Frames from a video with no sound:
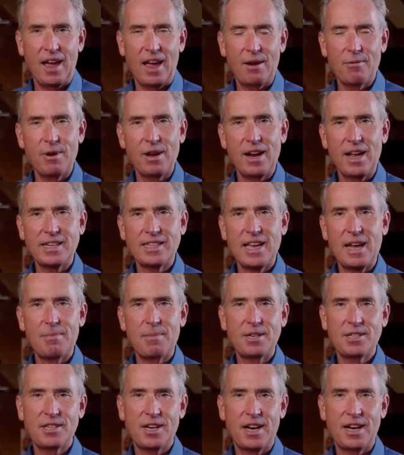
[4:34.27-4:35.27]
I realized how
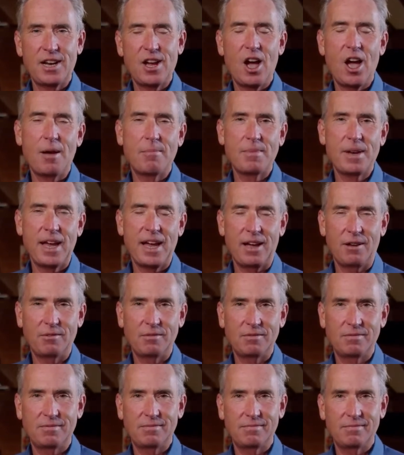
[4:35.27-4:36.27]
much I calmed
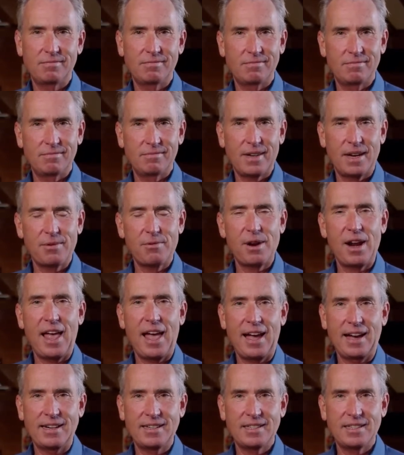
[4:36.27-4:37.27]
down and
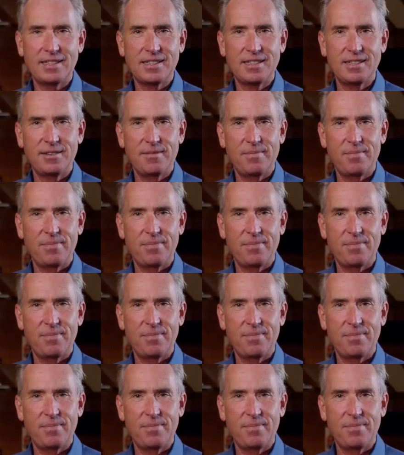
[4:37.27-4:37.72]
relaxed.